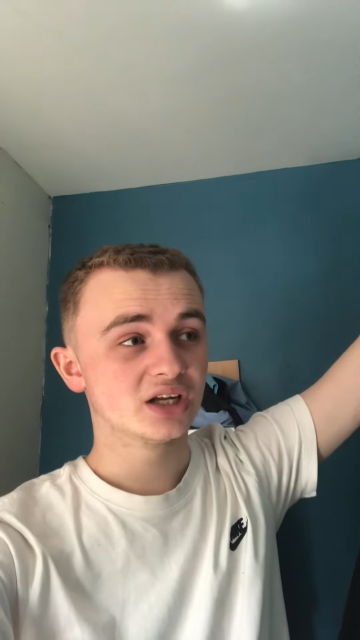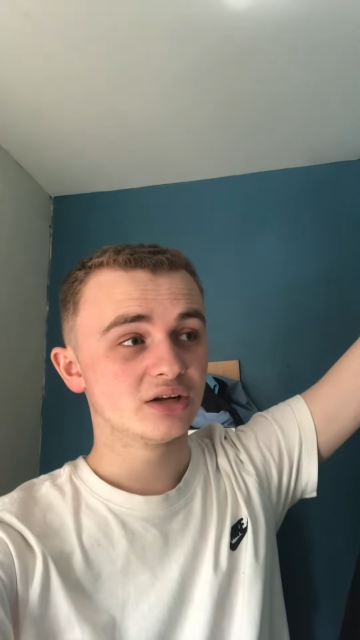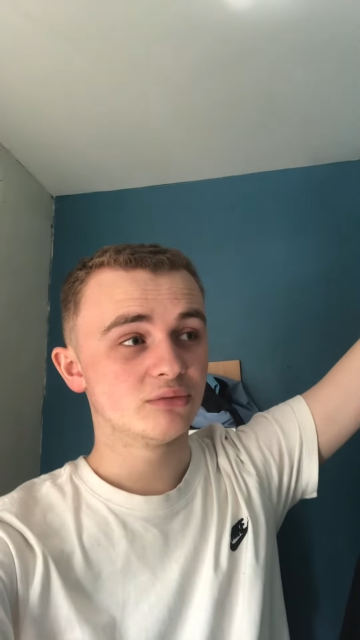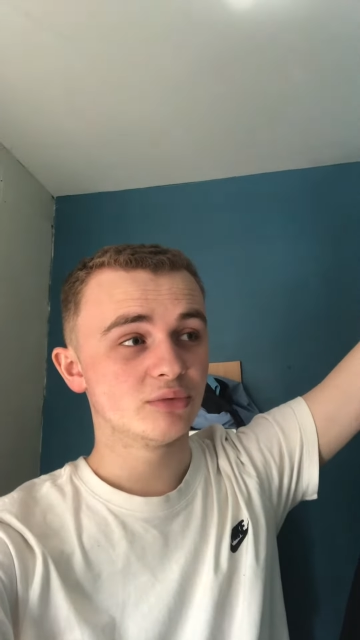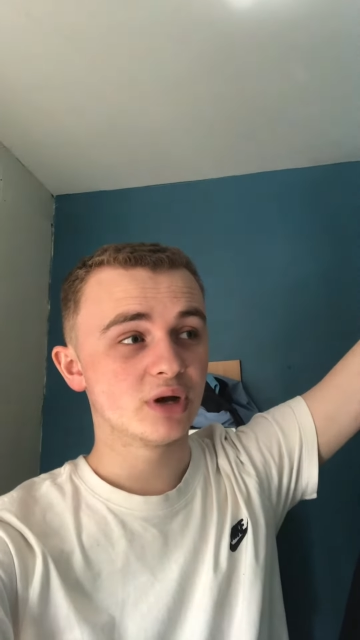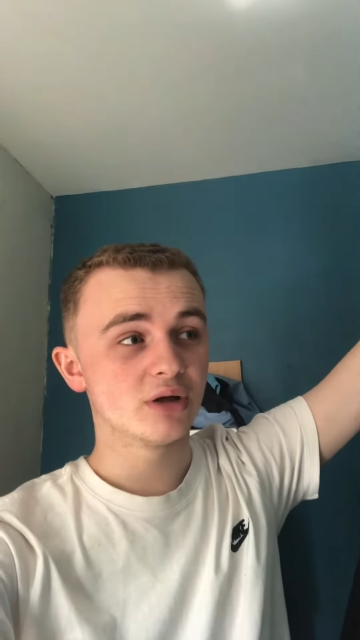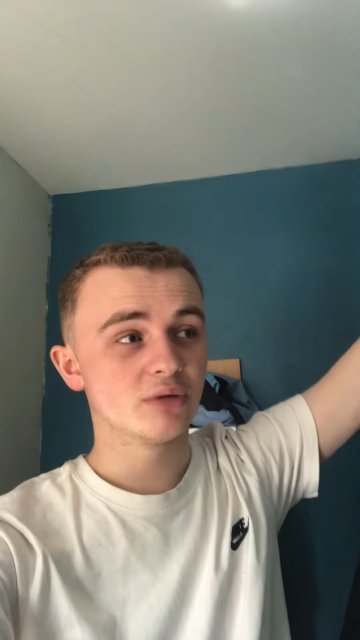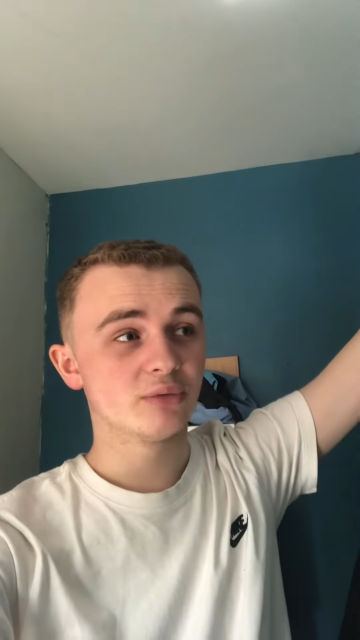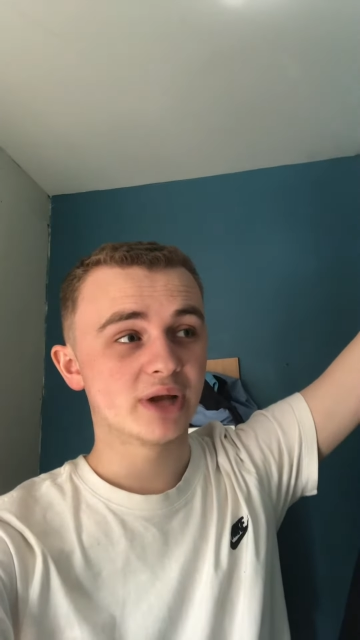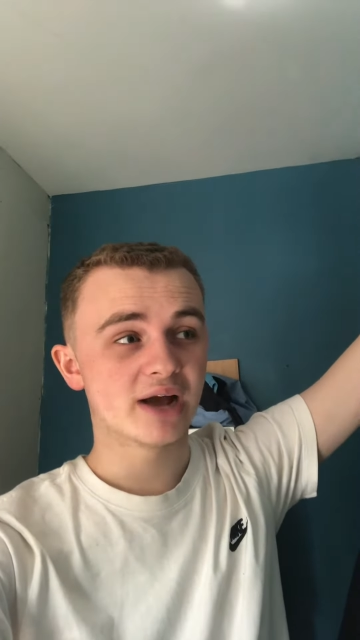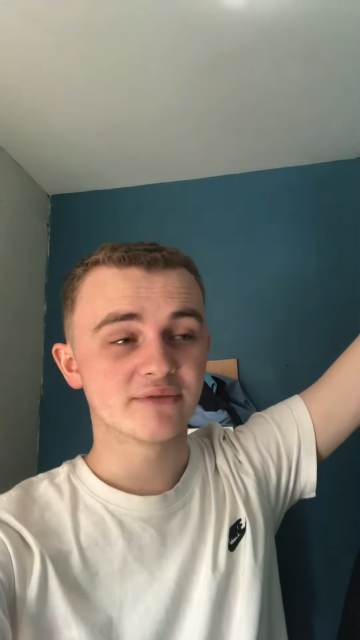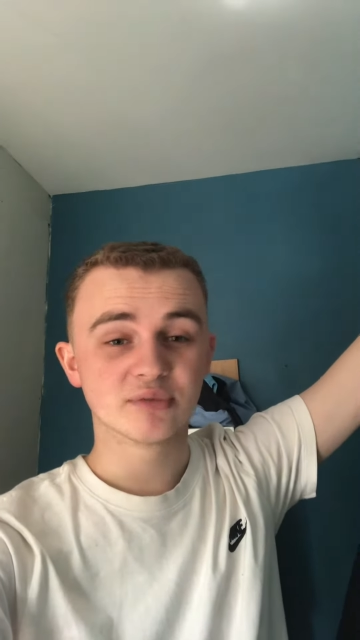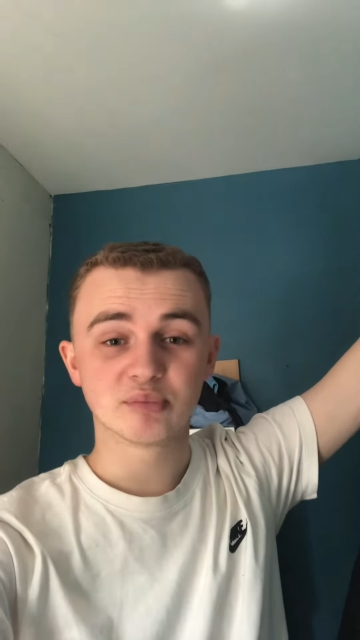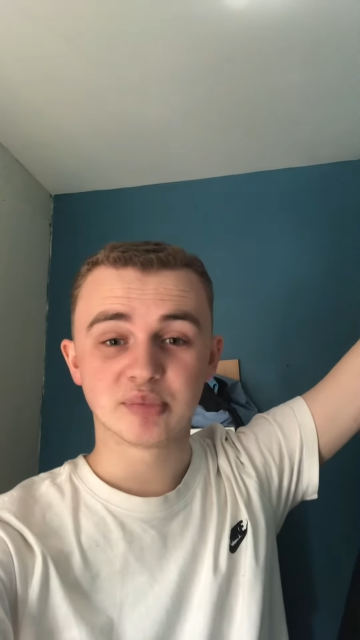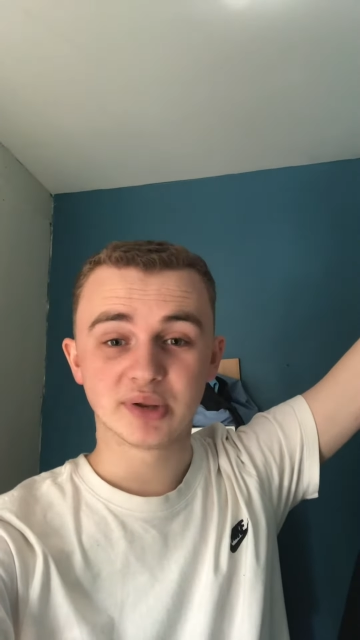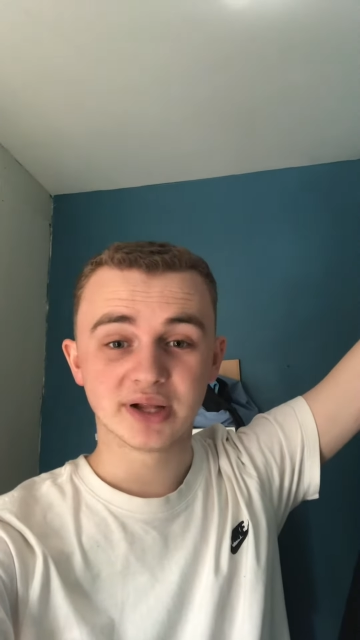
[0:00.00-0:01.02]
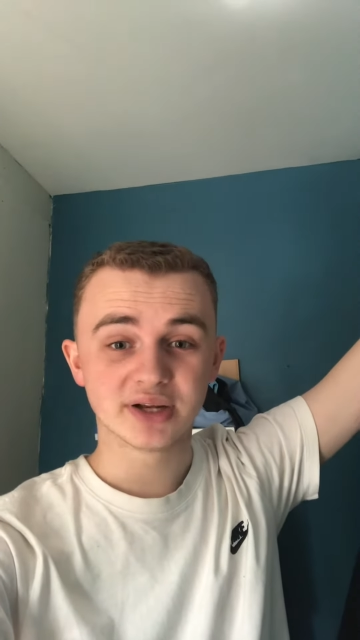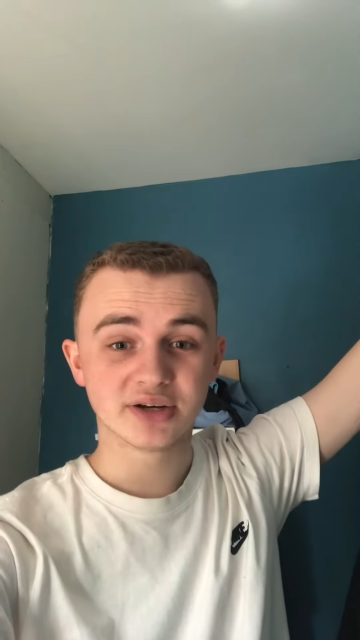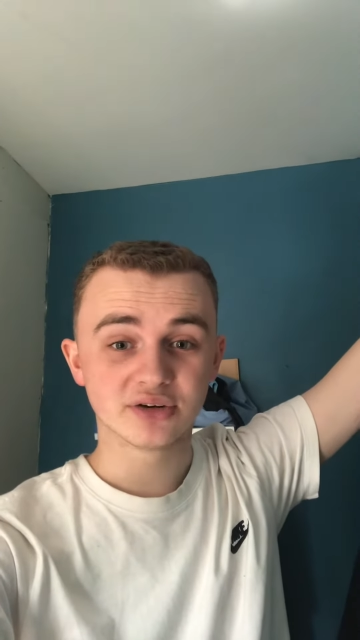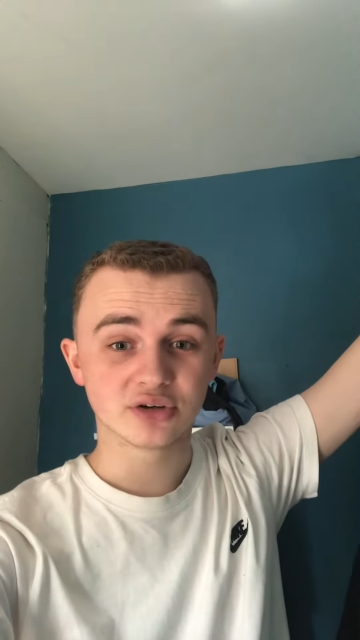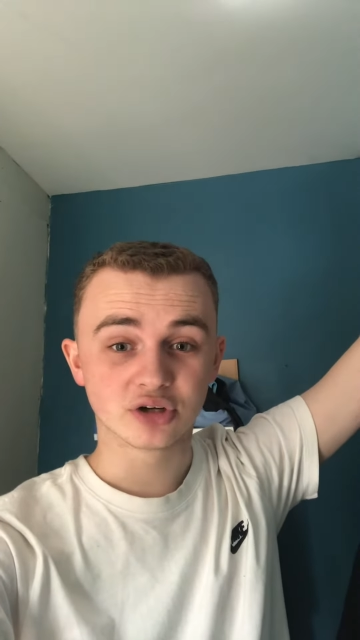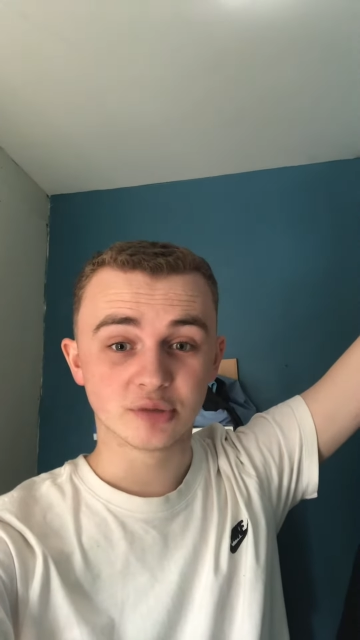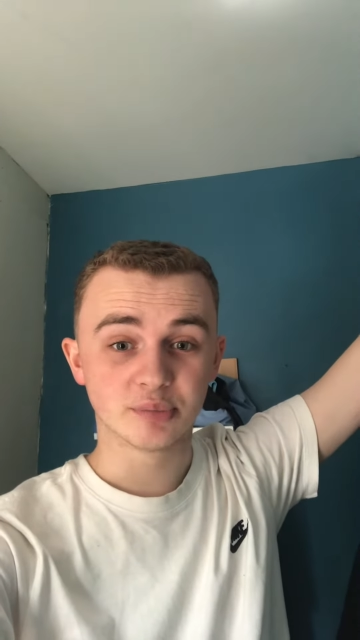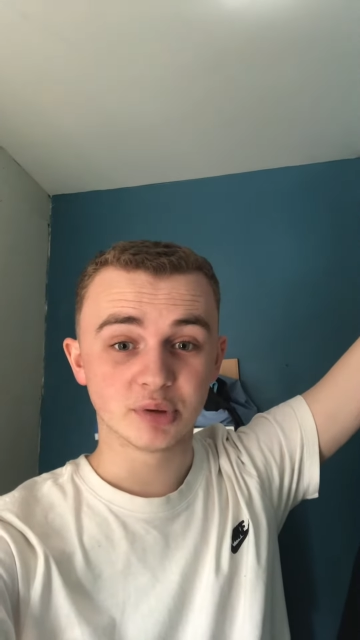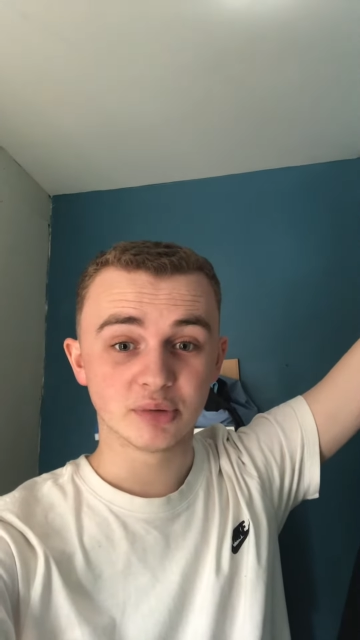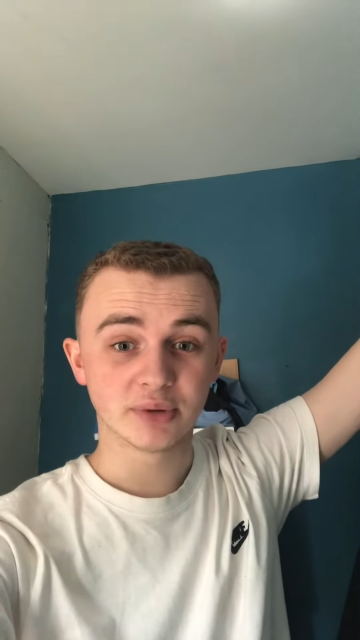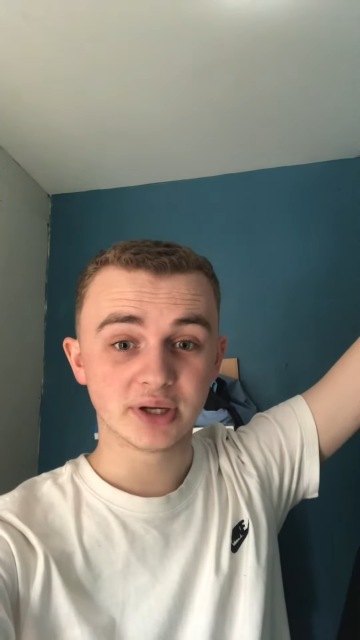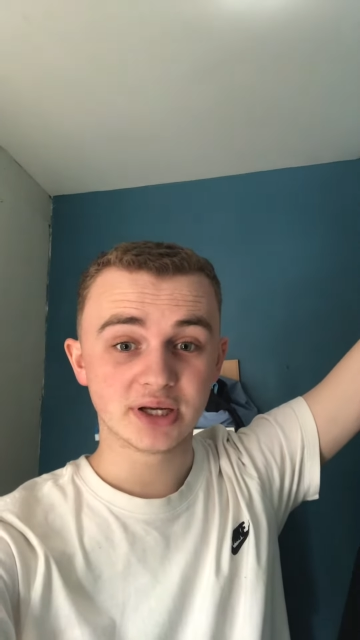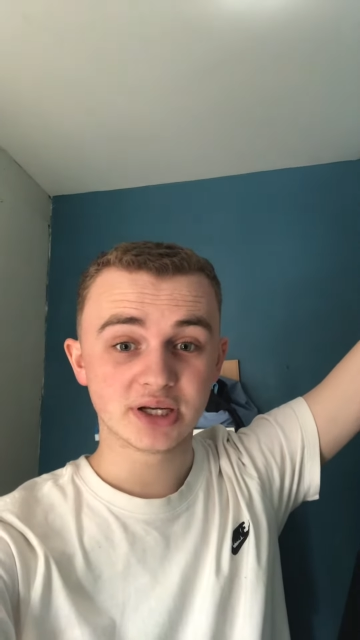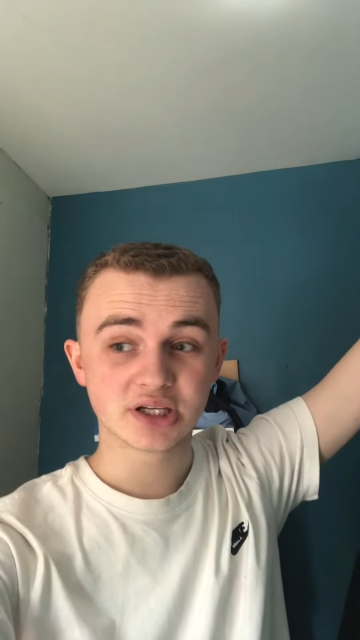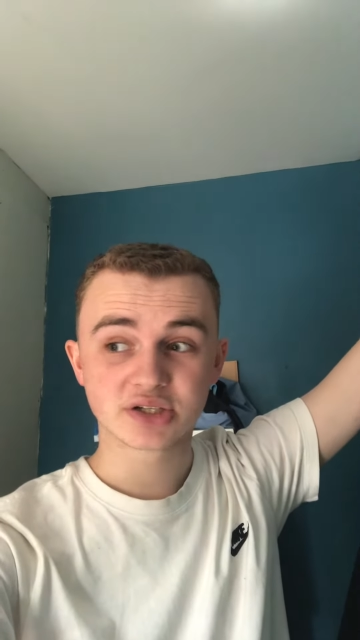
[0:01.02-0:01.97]
well, we haven't played in a couple of
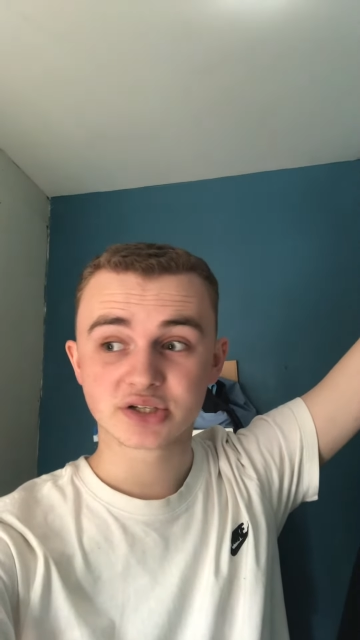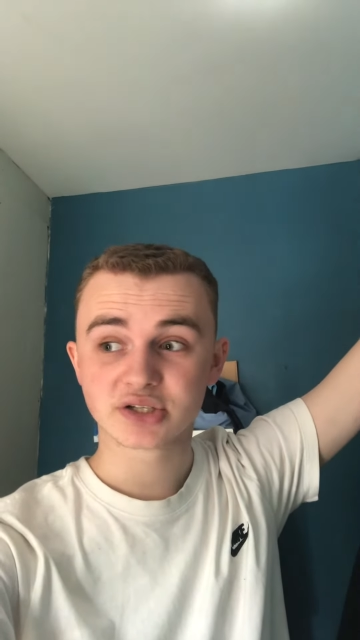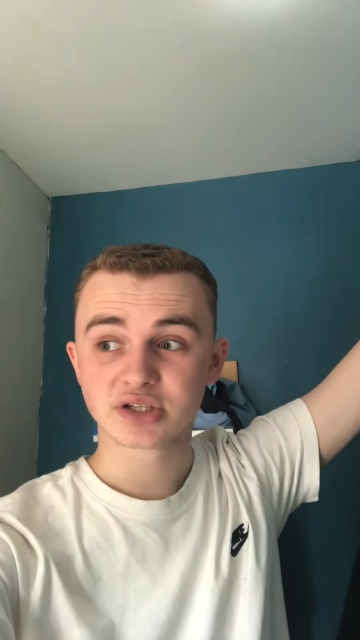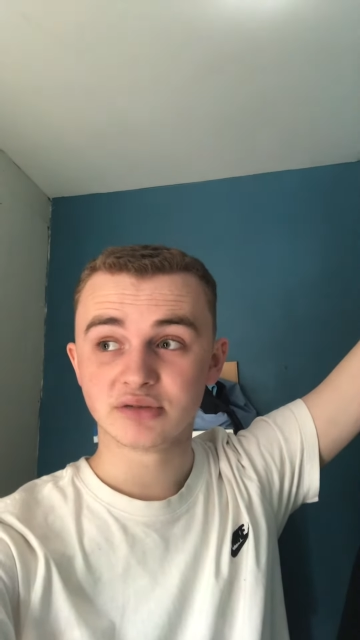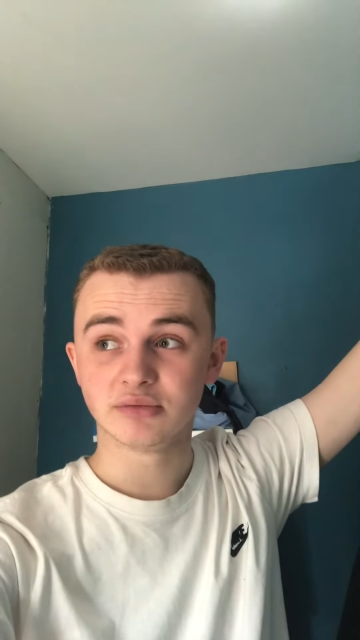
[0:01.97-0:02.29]
weeks.